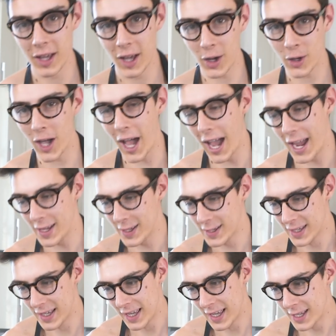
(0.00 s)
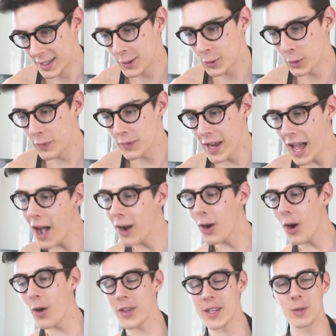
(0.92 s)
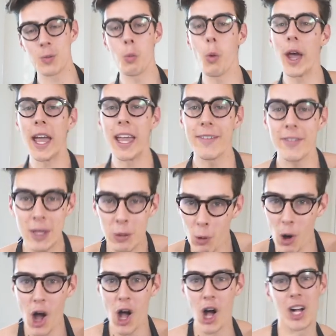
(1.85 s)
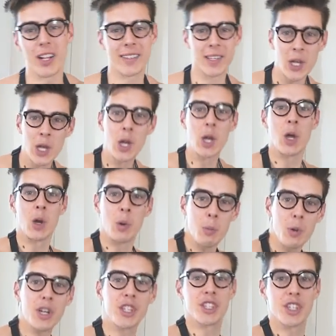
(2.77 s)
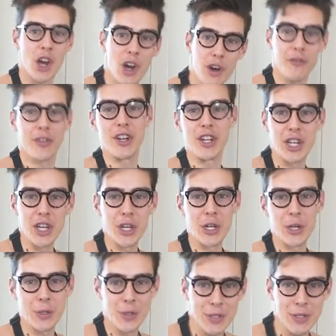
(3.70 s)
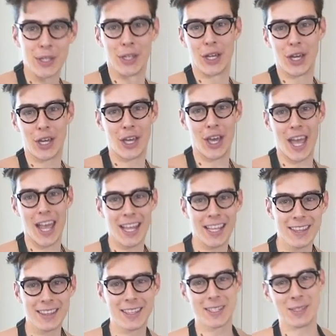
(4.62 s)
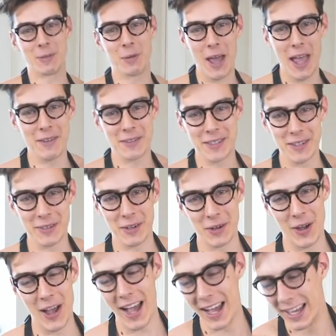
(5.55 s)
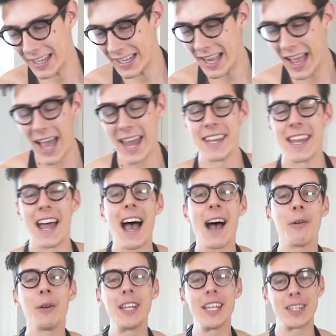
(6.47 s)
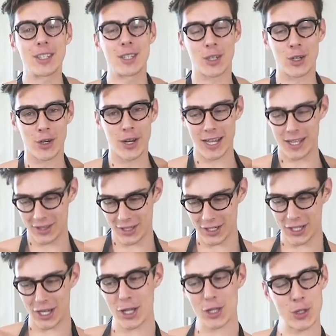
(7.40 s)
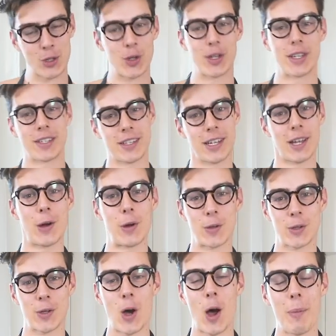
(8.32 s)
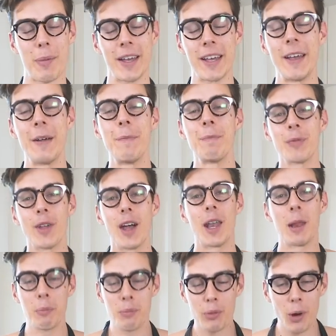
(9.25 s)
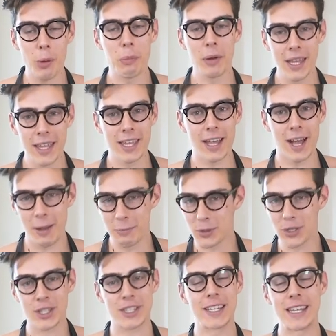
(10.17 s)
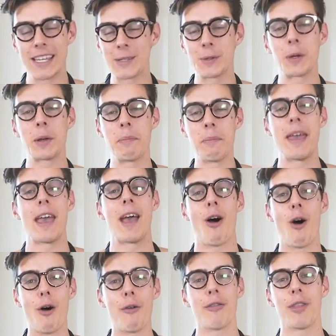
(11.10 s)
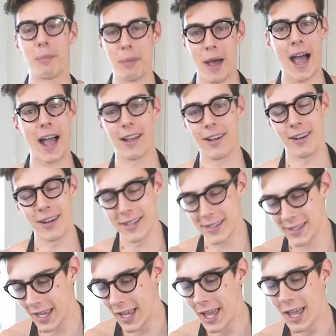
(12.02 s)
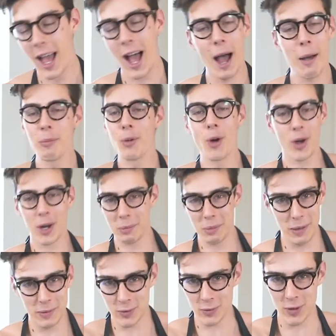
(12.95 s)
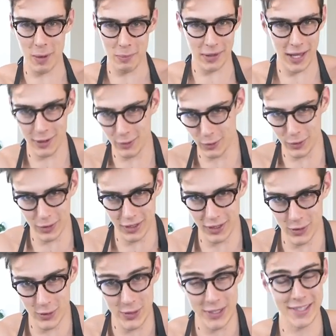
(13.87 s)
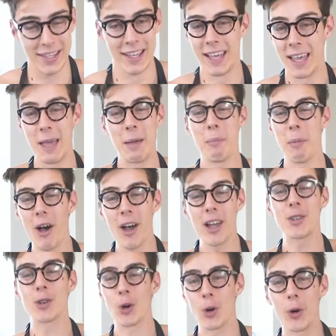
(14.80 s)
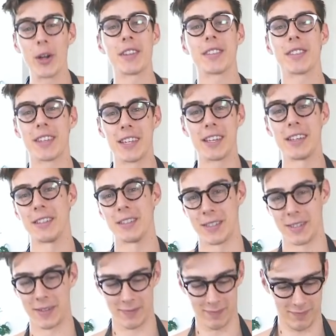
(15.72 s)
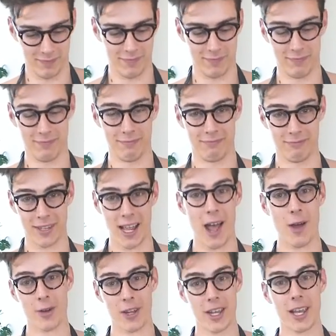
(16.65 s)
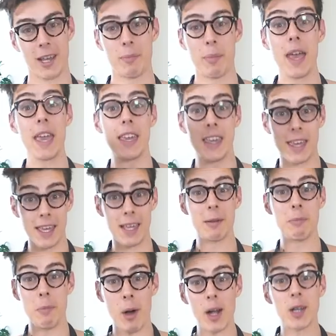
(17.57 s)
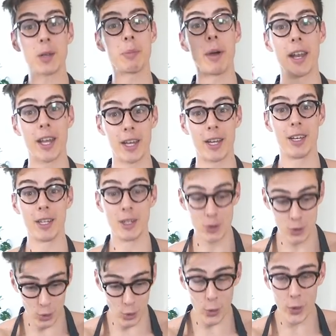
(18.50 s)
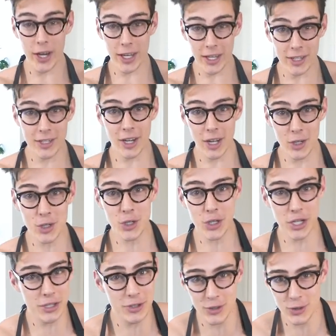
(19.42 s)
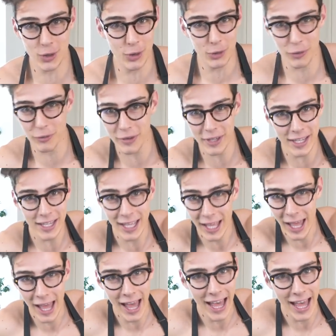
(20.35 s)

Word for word: Okay, so we've now got this wavy world. We're surfing dudes, okay? There's waves everywhere. And now we need to create the countries to go on top. And I'm probably, I'm just need to admit off the bat, guys, I'm not gonna be able to replicate all the countries. My drawing skills, down here. Baking, much better. Drawing and countries and geography,